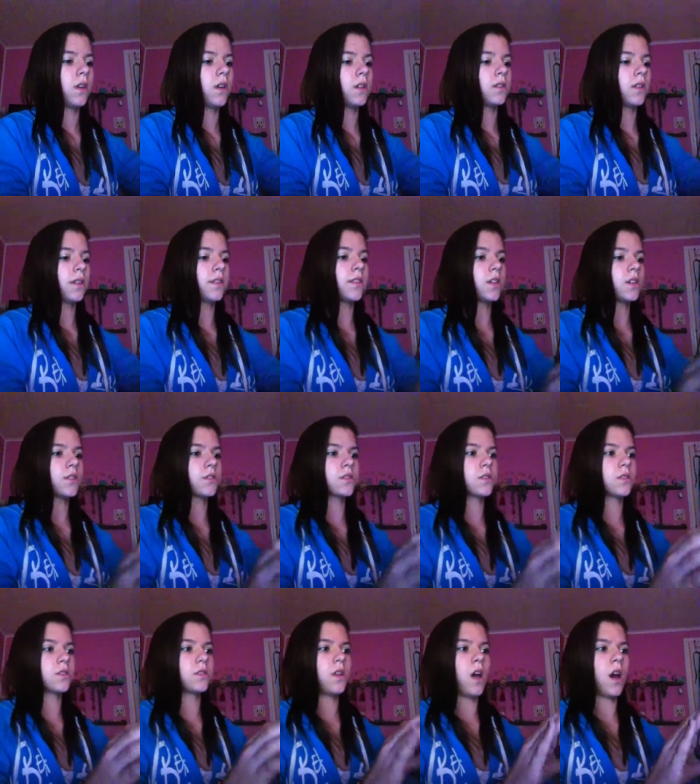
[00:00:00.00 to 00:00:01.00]
Then there's
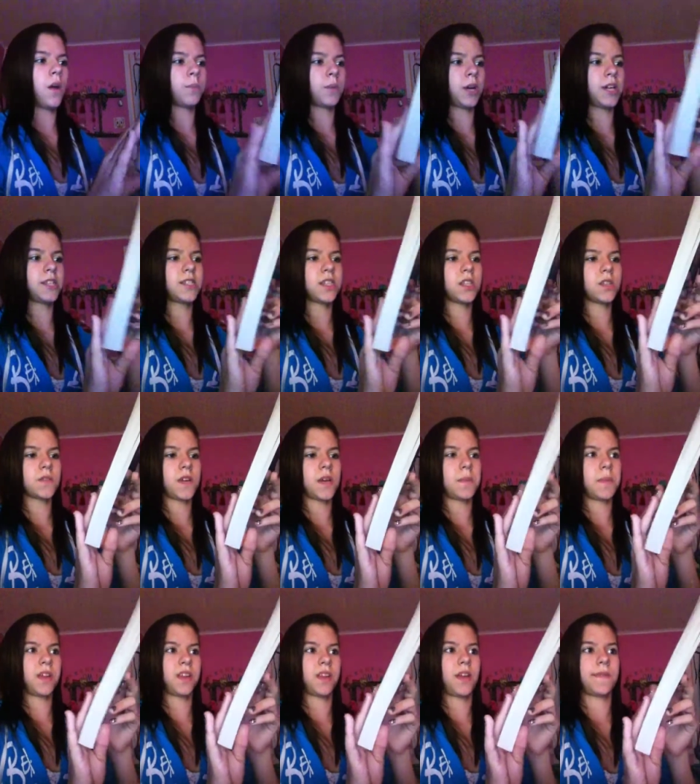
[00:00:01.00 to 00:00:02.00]
Racing in the
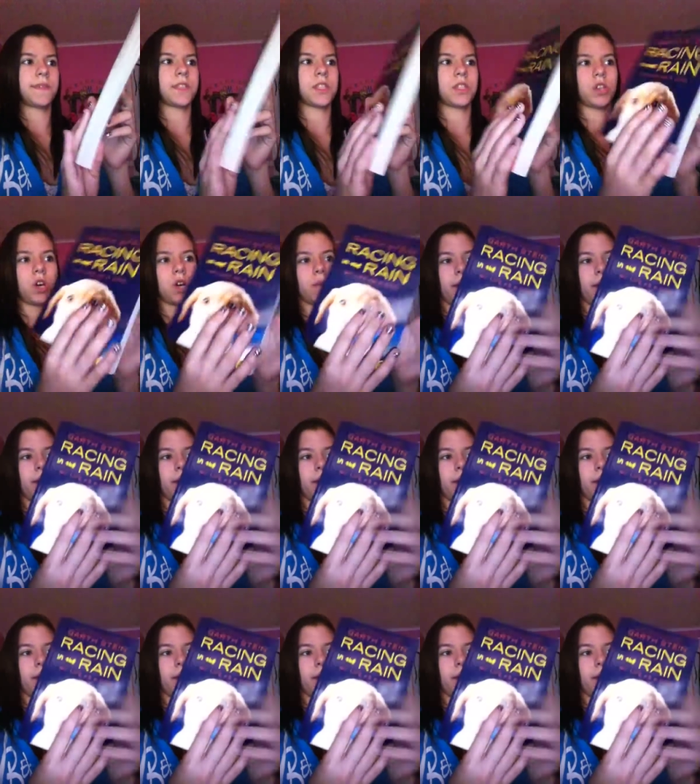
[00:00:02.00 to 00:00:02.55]
Rain, My Life as a Dog